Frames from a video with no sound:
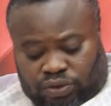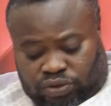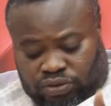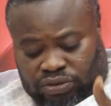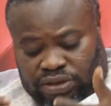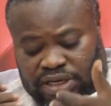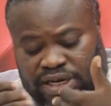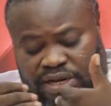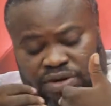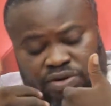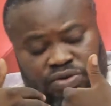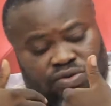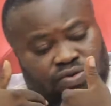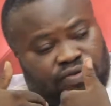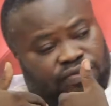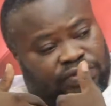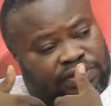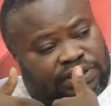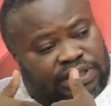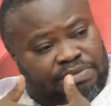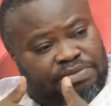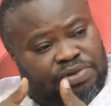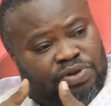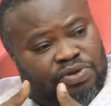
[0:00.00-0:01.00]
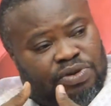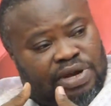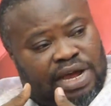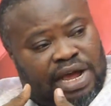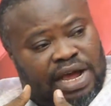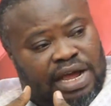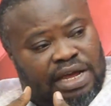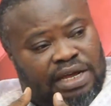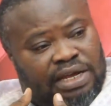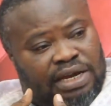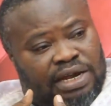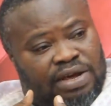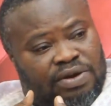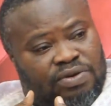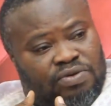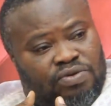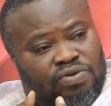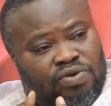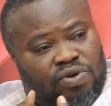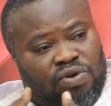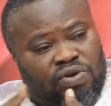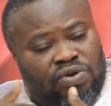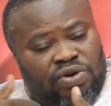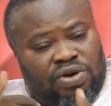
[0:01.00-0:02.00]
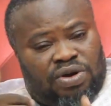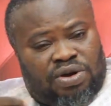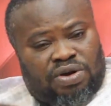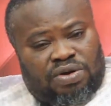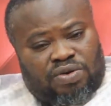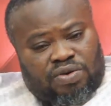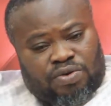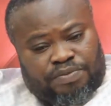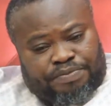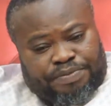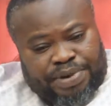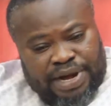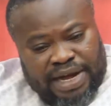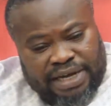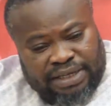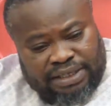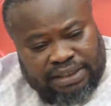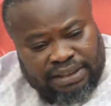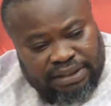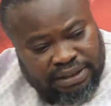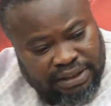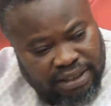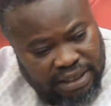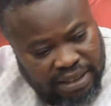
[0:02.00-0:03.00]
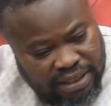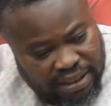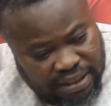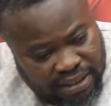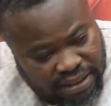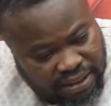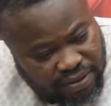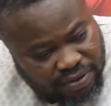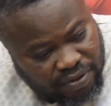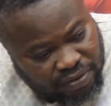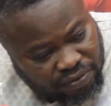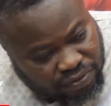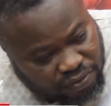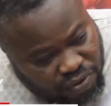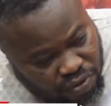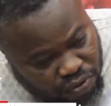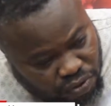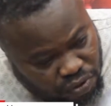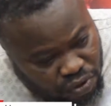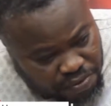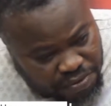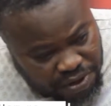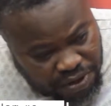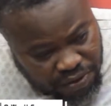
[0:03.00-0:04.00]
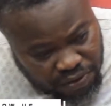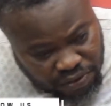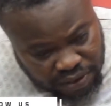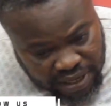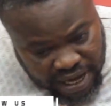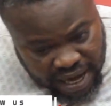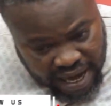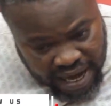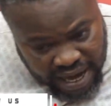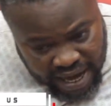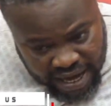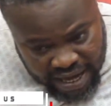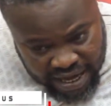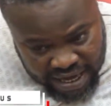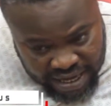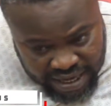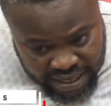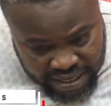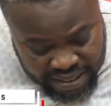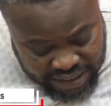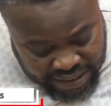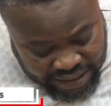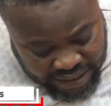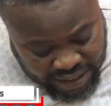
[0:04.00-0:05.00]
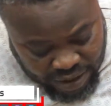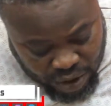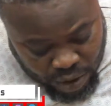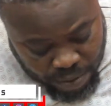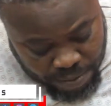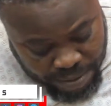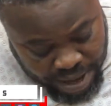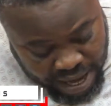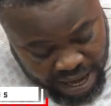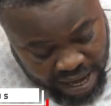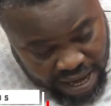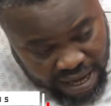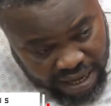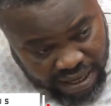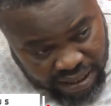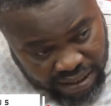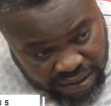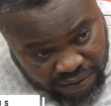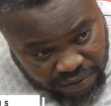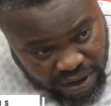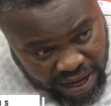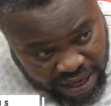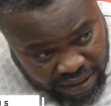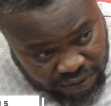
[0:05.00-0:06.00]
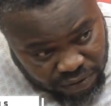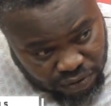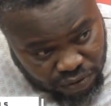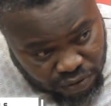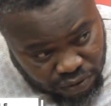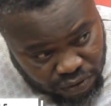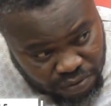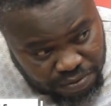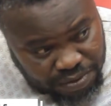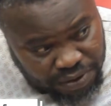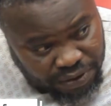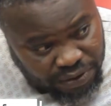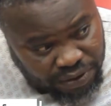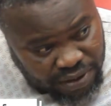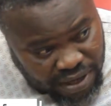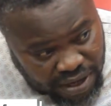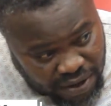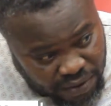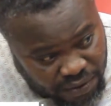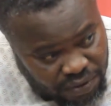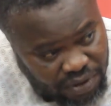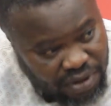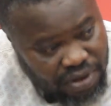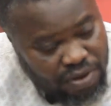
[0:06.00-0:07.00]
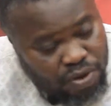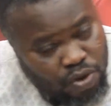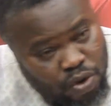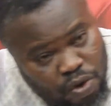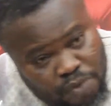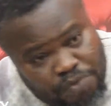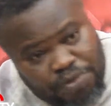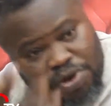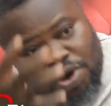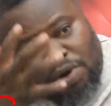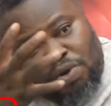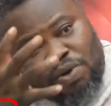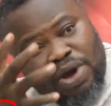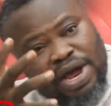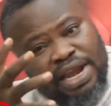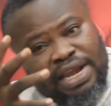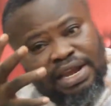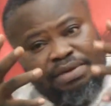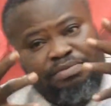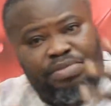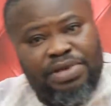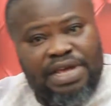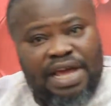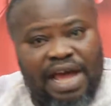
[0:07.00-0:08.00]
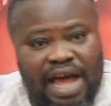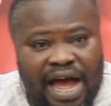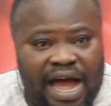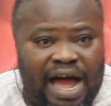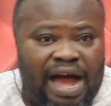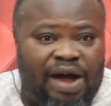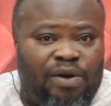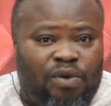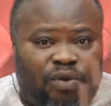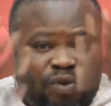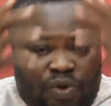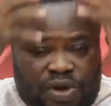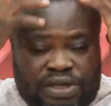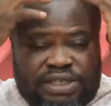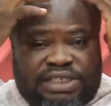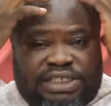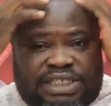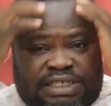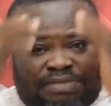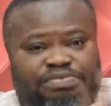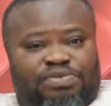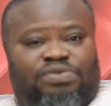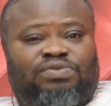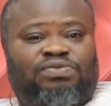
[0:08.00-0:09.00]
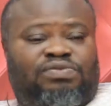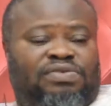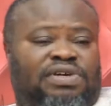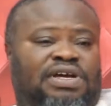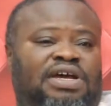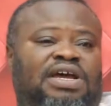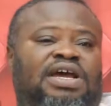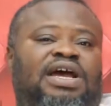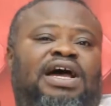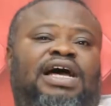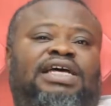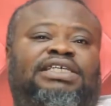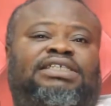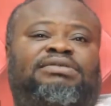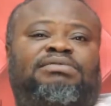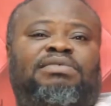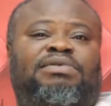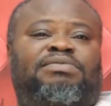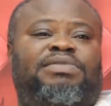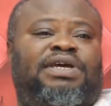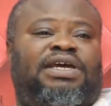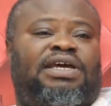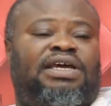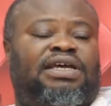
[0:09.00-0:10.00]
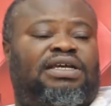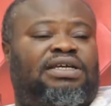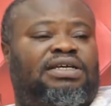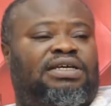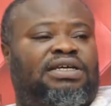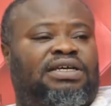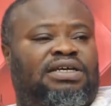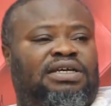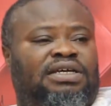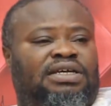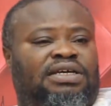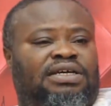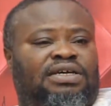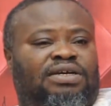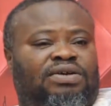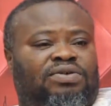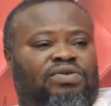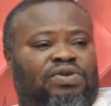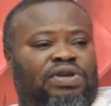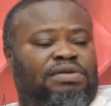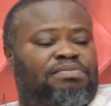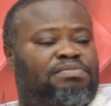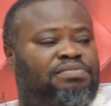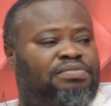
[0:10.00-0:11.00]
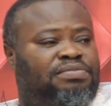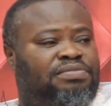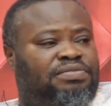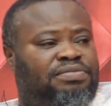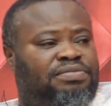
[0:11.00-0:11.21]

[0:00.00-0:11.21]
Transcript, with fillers: so then you know, Sabio and a hanging a go, or perchy say, to crumb you know the hat, or bar, or hat to crumb you know down. Or be aware any beer or deep as someone making with him.